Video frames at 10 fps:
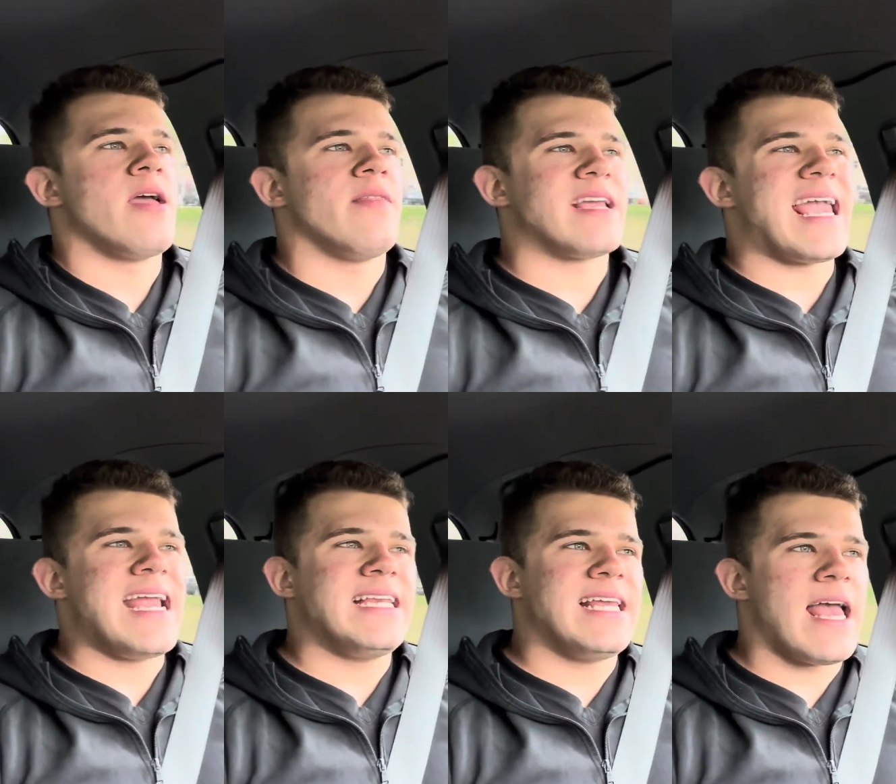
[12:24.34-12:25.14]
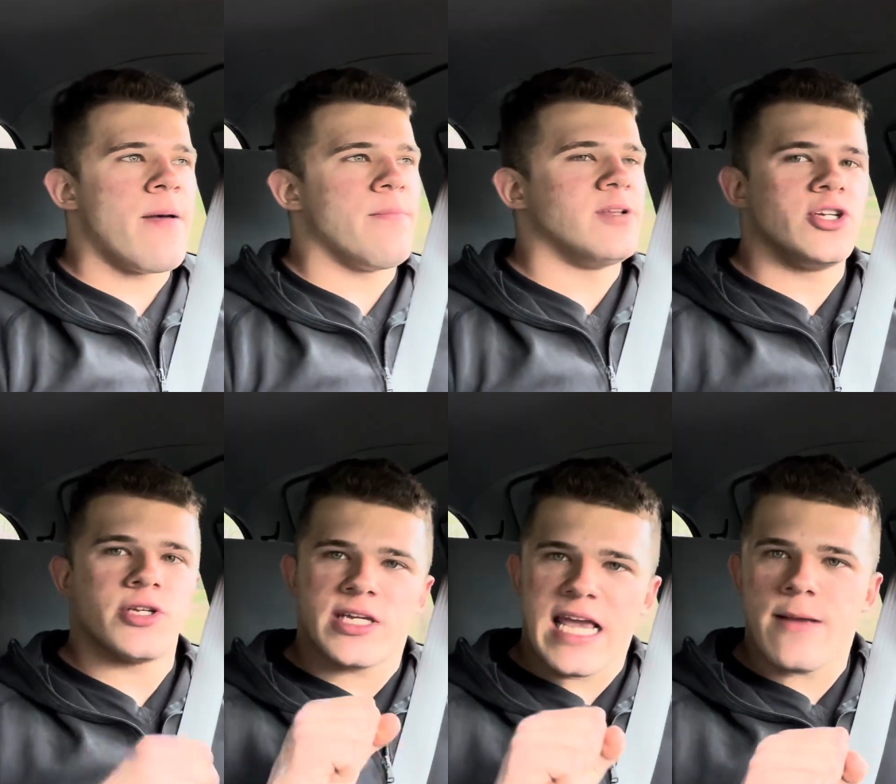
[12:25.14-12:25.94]
the KTM
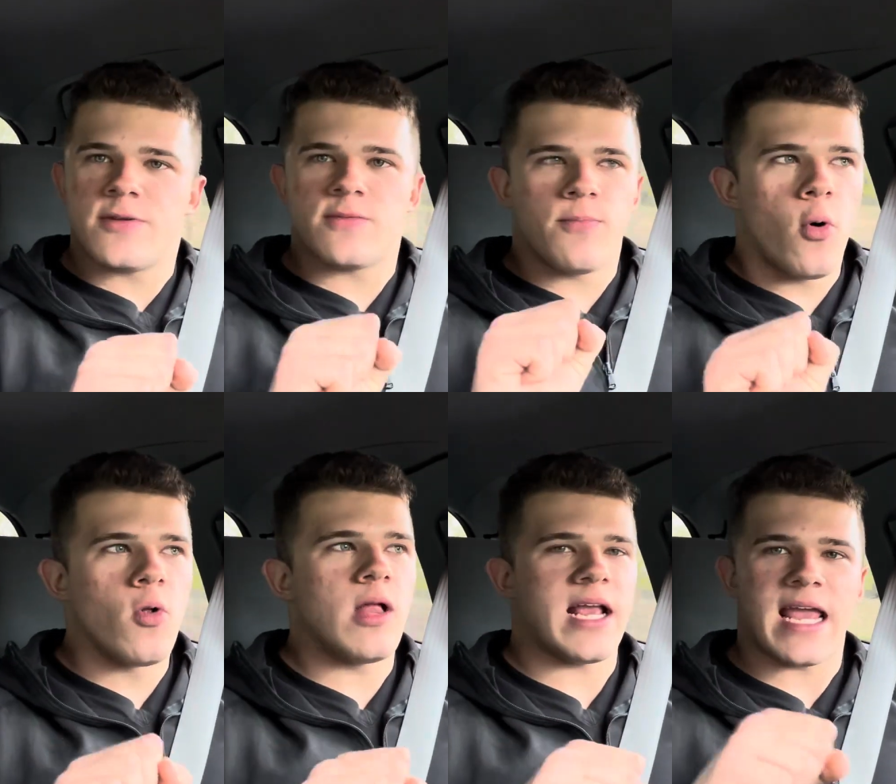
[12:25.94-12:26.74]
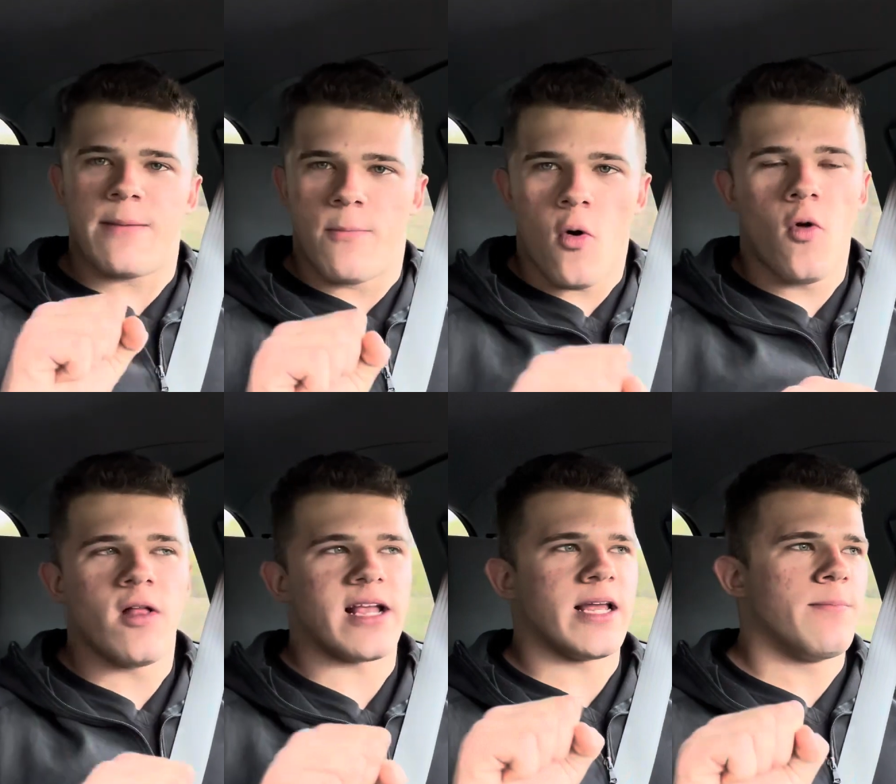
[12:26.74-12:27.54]
just keeps pulling and
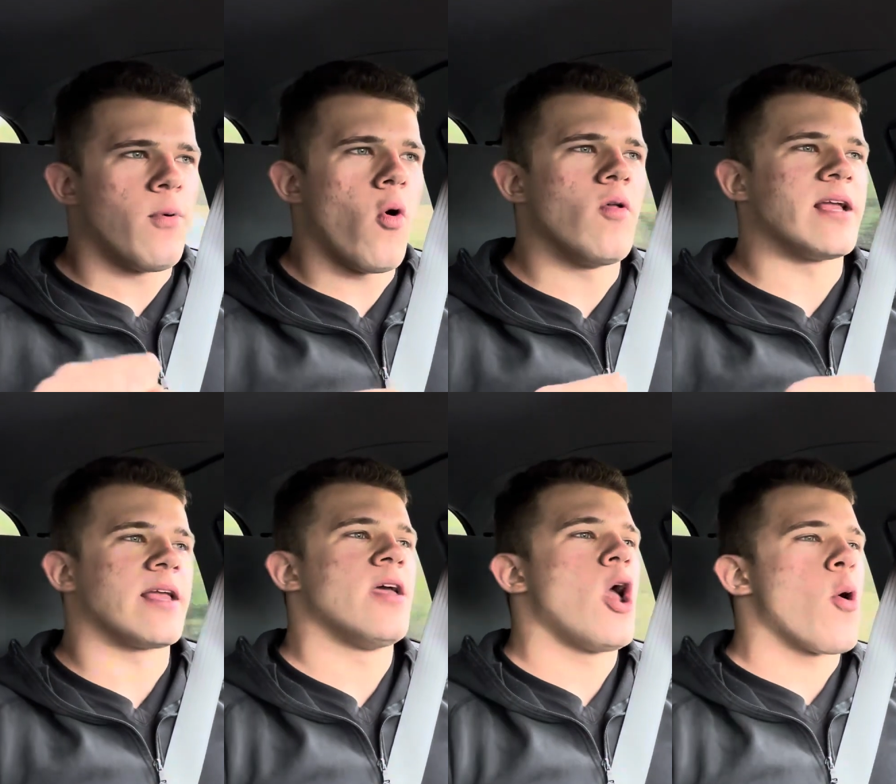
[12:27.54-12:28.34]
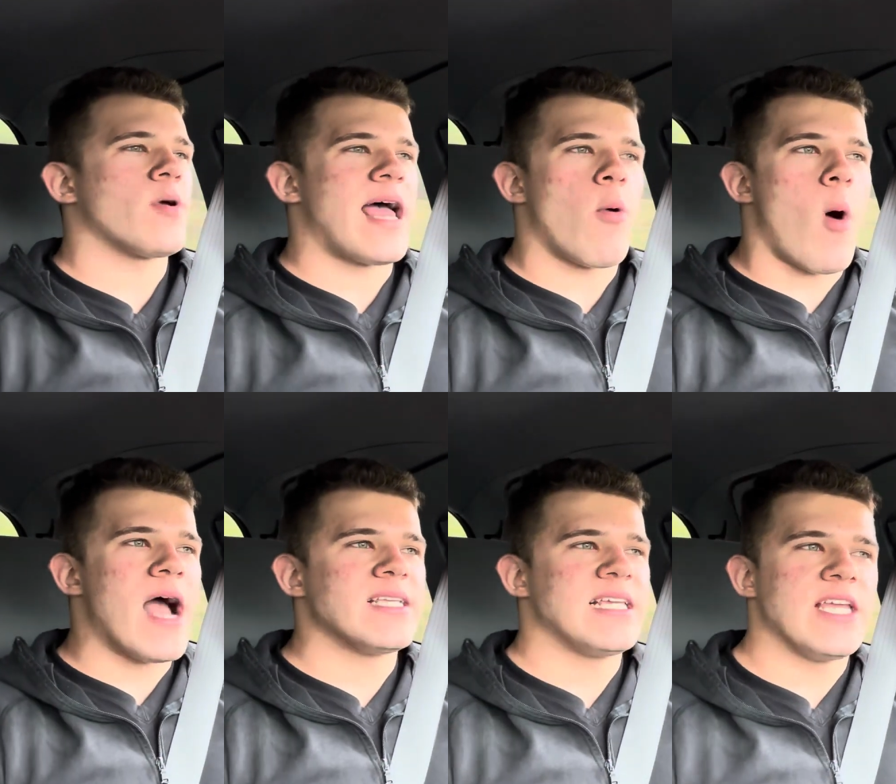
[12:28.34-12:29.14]
pulling and pulling. Where that
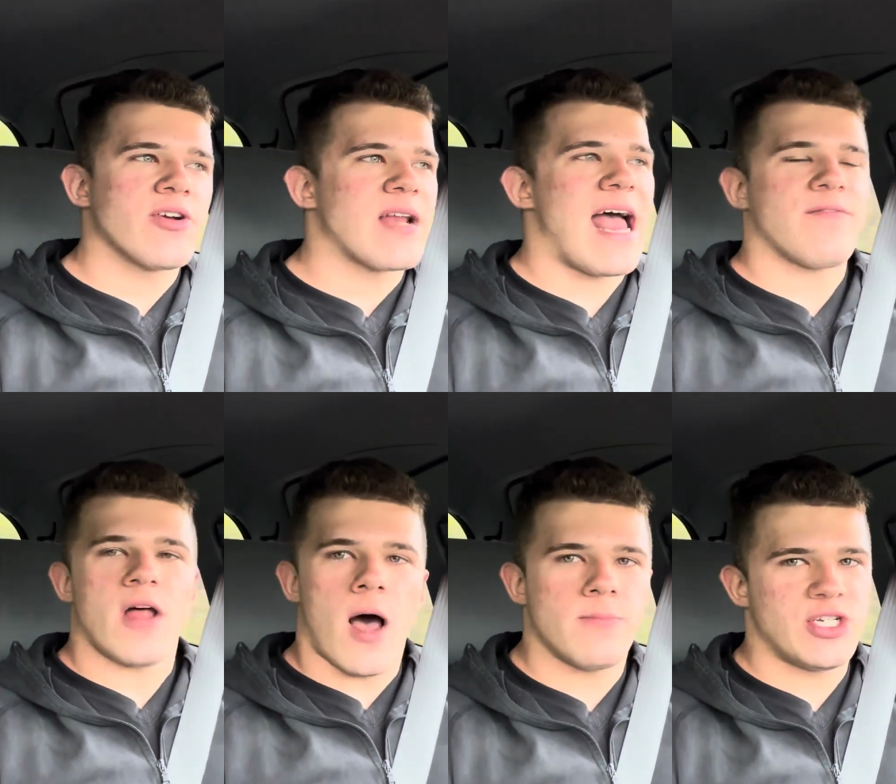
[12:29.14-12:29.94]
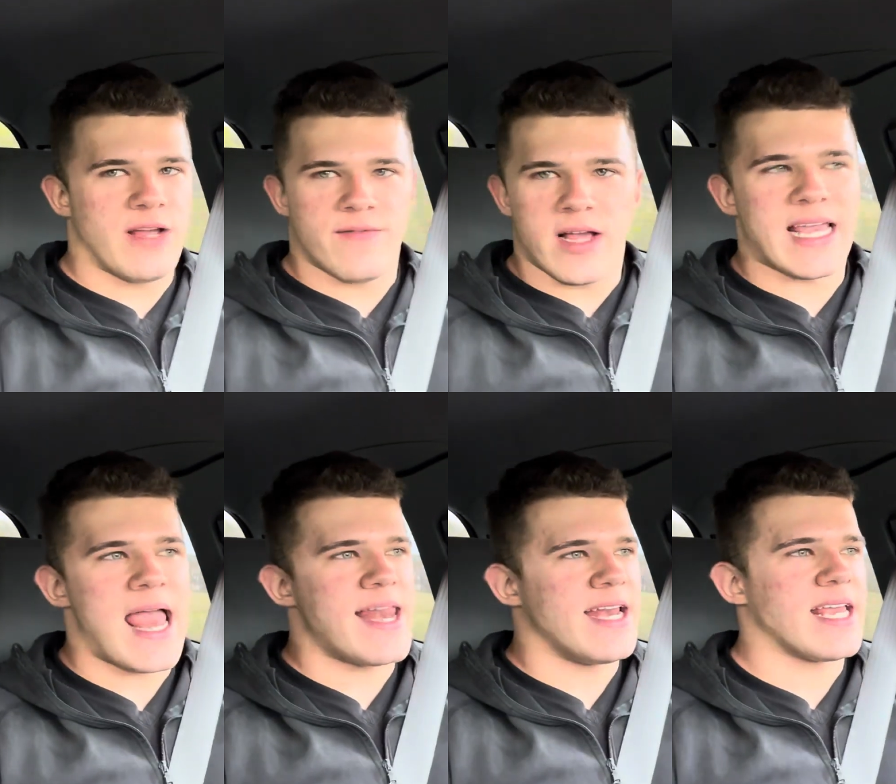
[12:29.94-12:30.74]
YZ, you're going to have to upshift
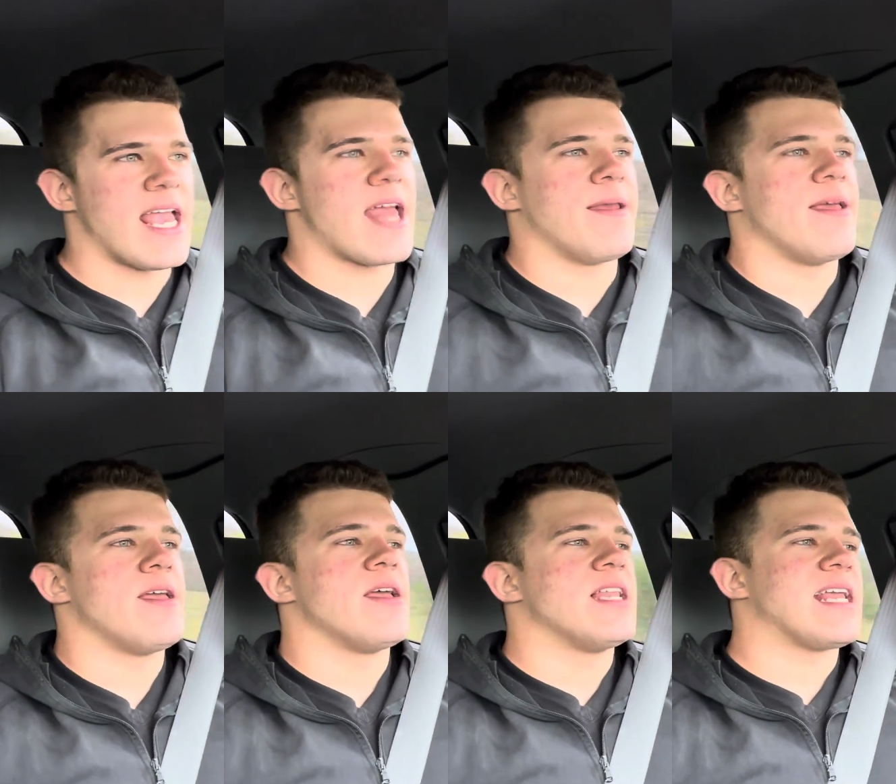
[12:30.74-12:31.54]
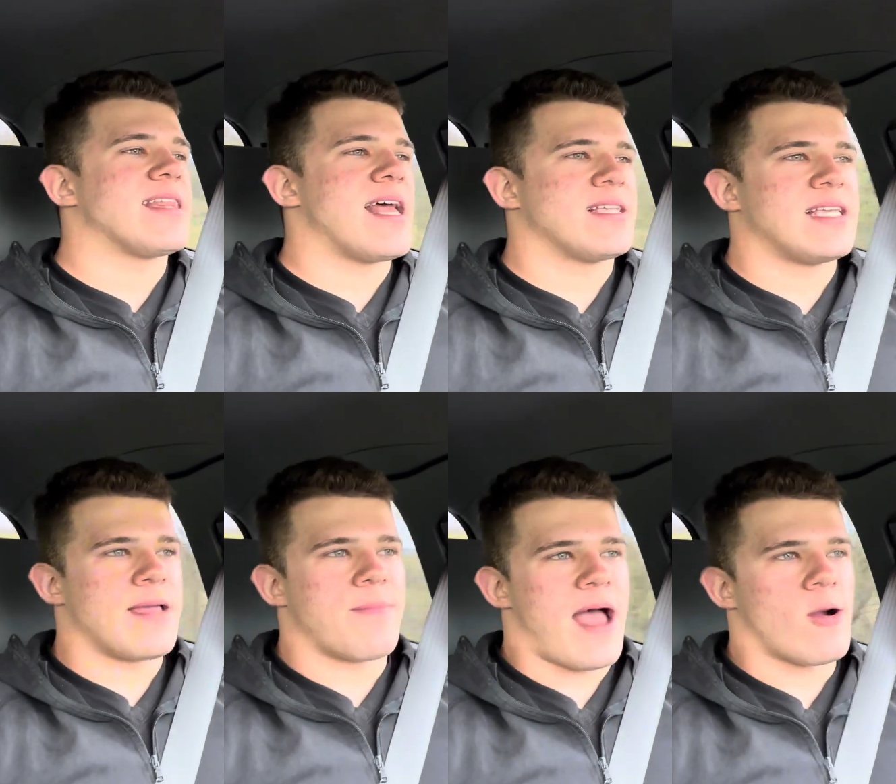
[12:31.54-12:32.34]
again and again to get that
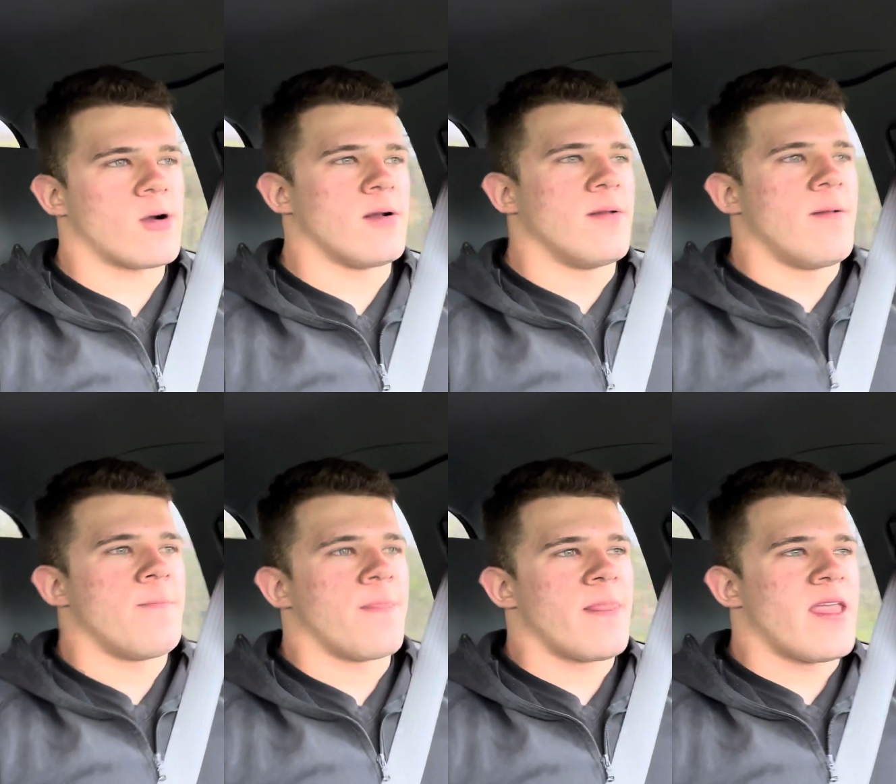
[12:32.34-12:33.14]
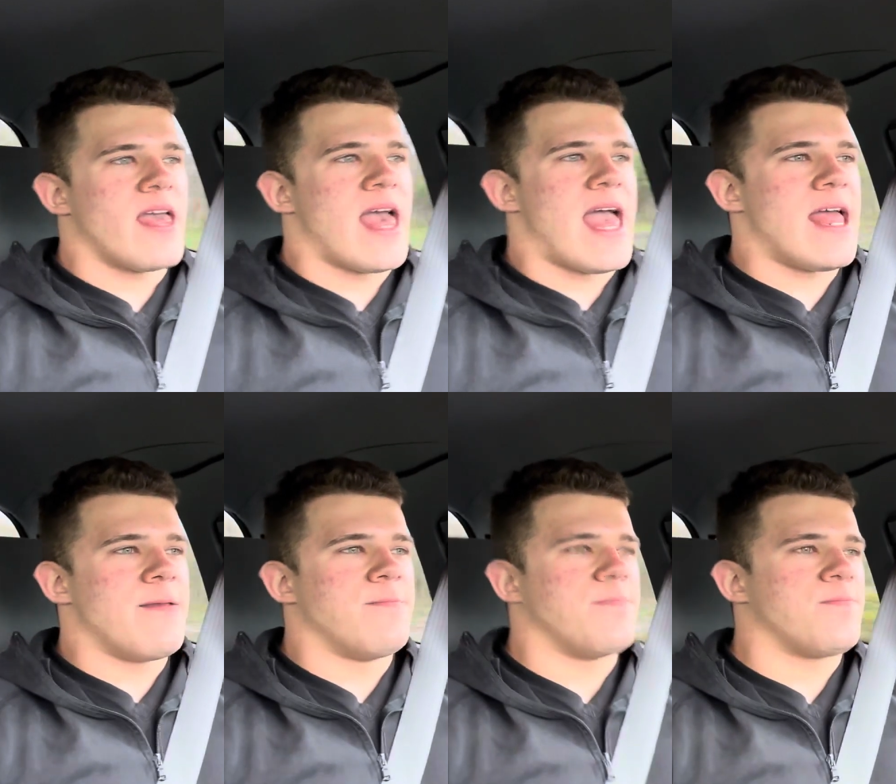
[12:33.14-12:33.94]
same power. And